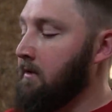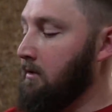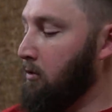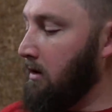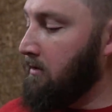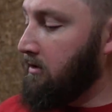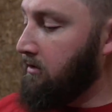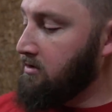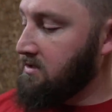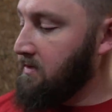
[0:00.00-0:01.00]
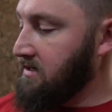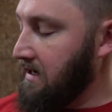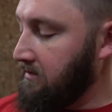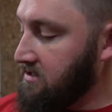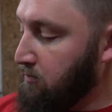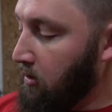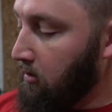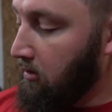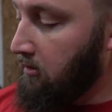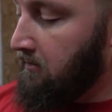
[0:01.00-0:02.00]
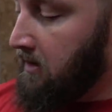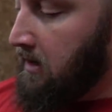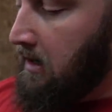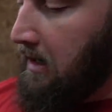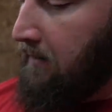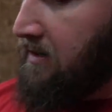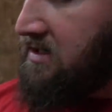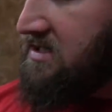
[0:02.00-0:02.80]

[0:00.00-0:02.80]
And what I'm gonna do is I'm gonna take this marker and I'm gonna